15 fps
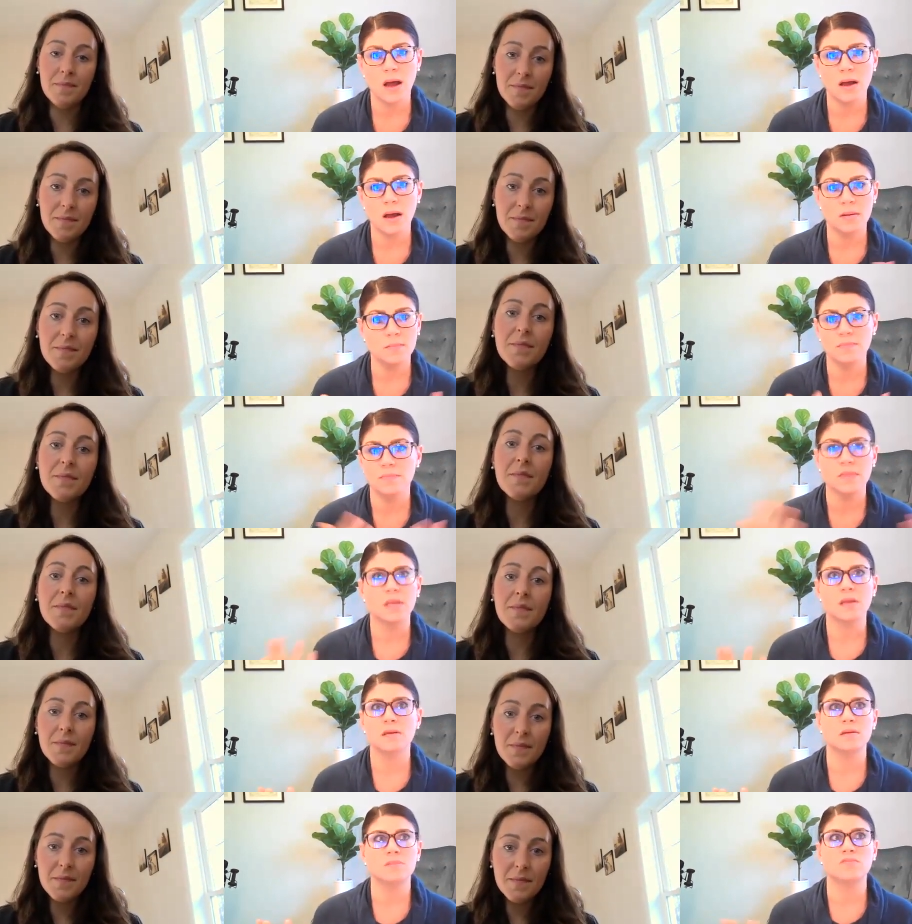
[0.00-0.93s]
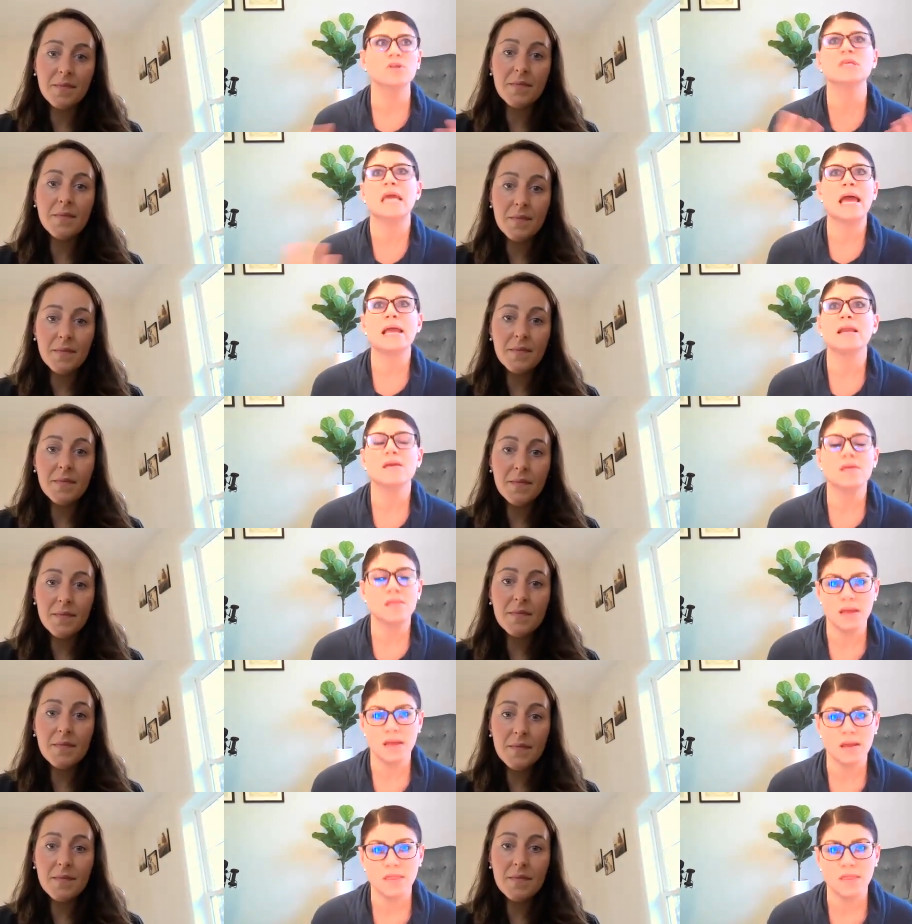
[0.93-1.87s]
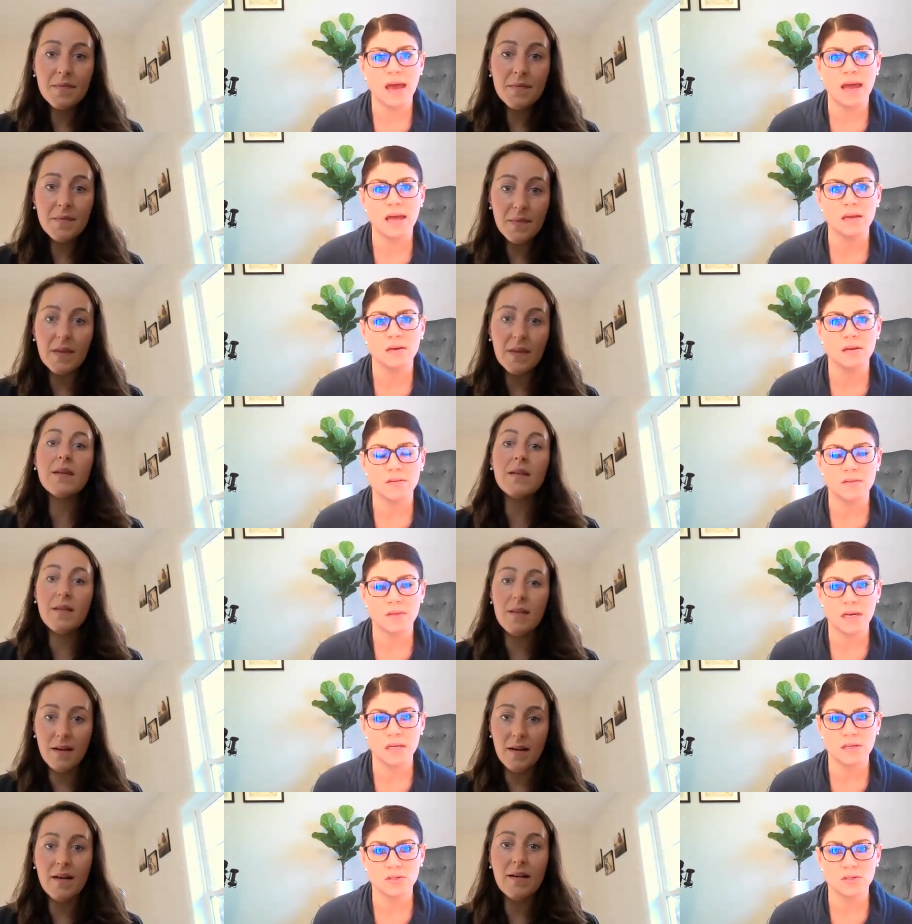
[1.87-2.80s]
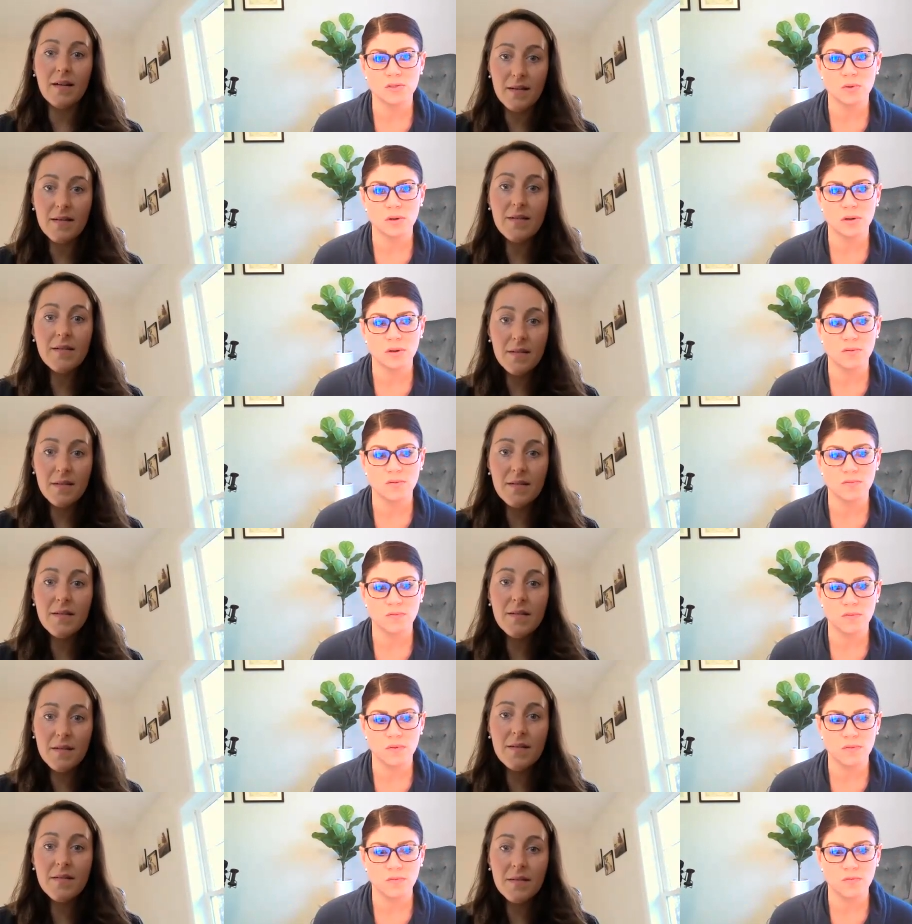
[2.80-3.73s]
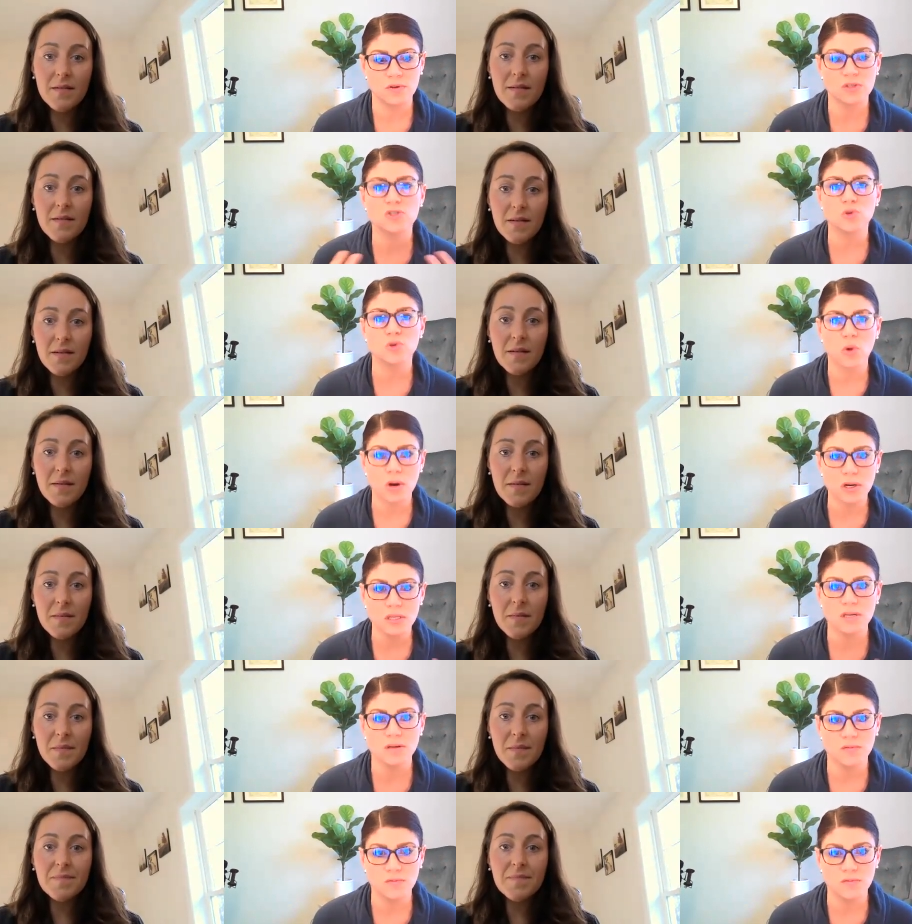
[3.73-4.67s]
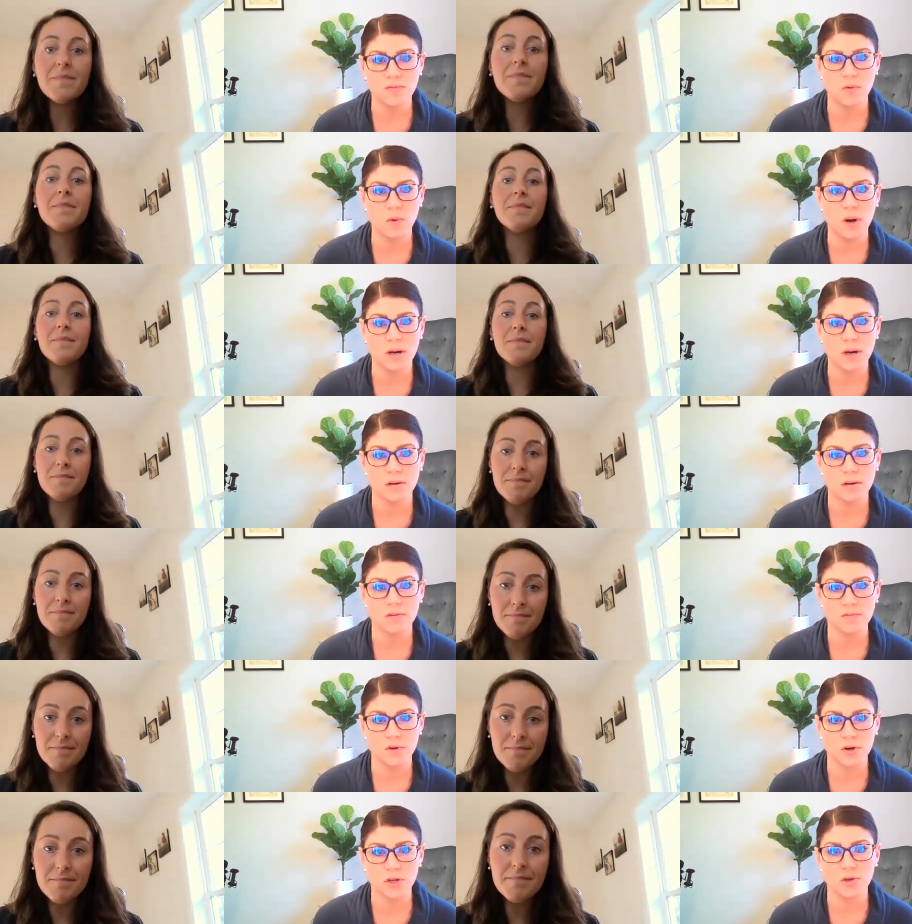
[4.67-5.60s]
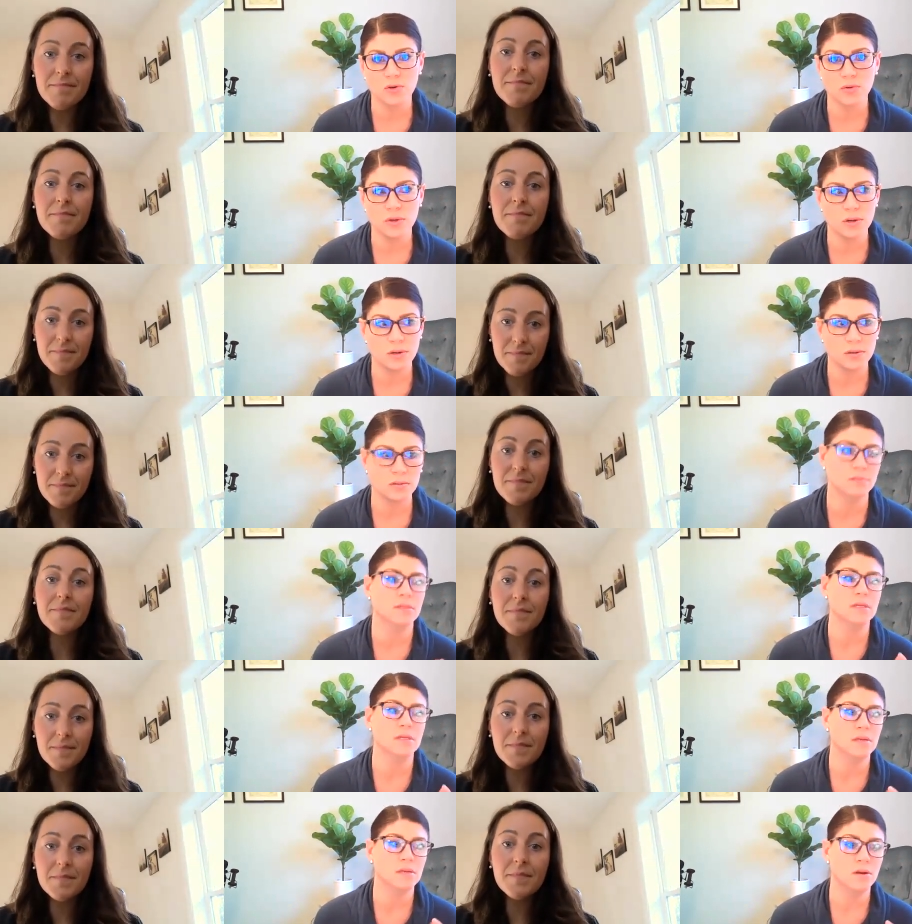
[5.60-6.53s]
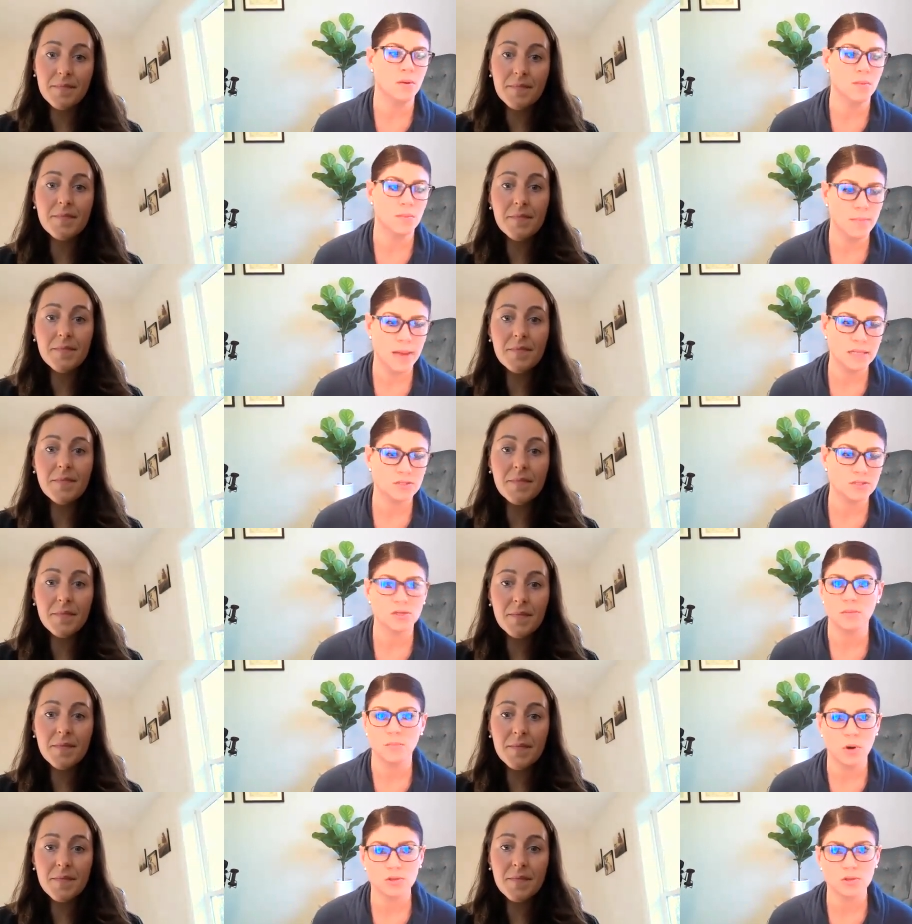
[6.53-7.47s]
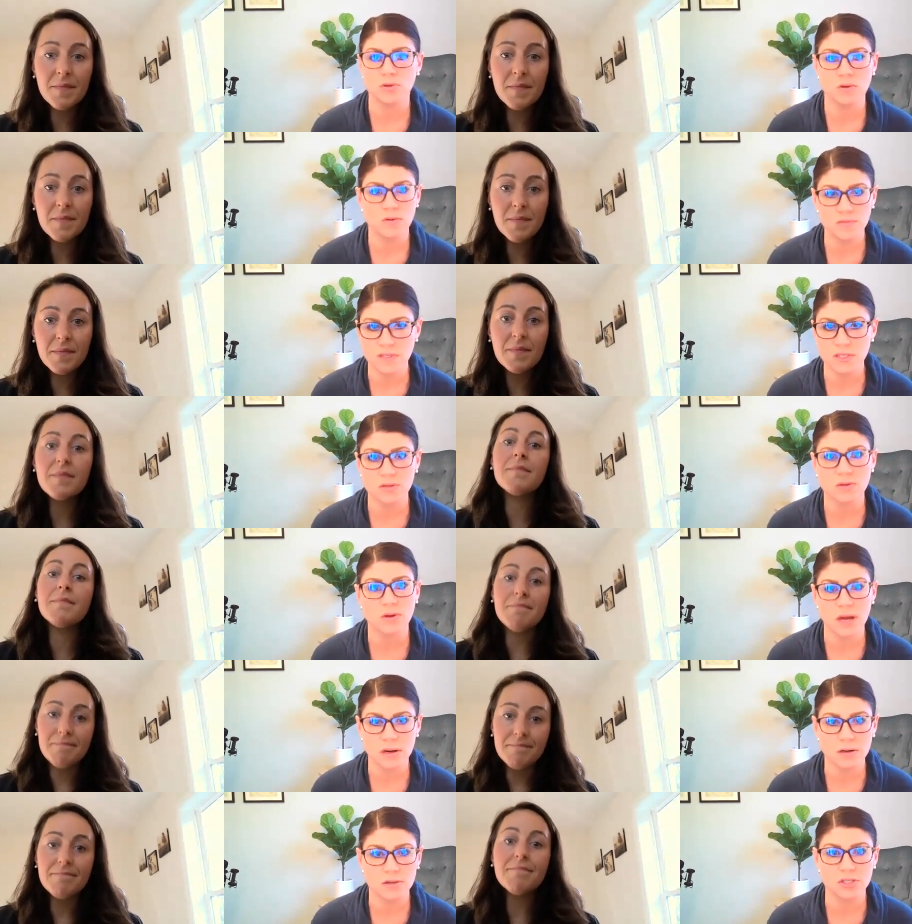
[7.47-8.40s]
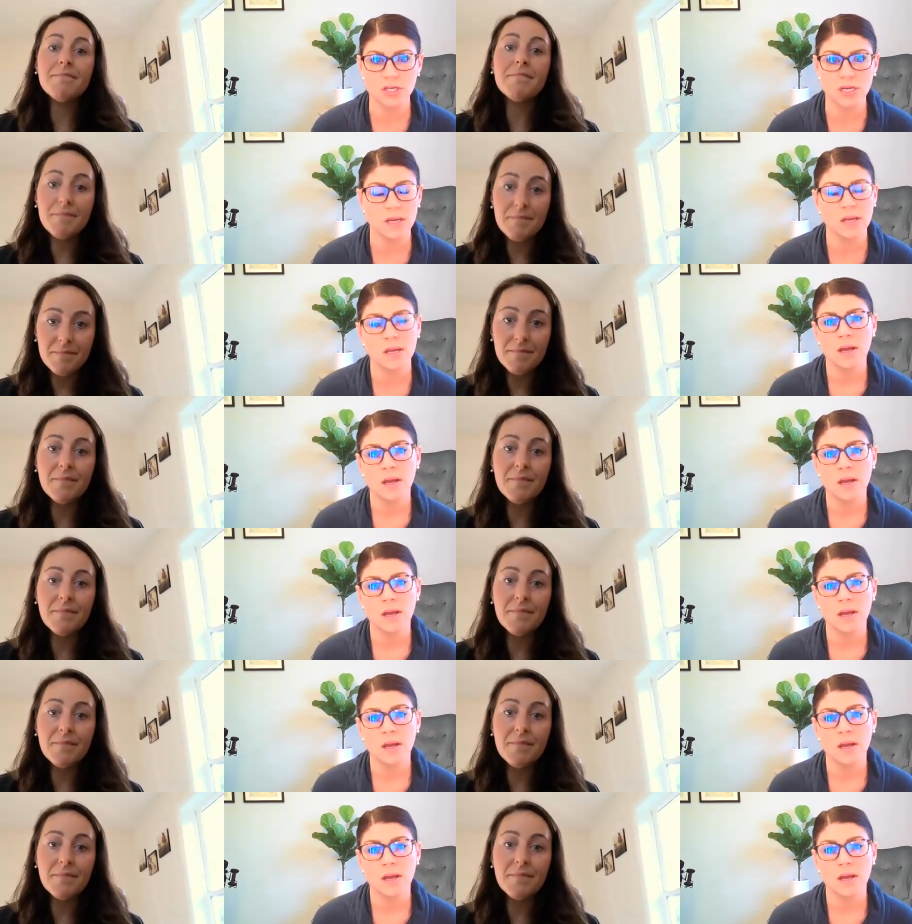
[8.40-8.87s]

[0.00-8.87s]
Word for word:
Speaker 1: um really anything that that yeah. is sort of restorative for for you your you know mental emotional physical energy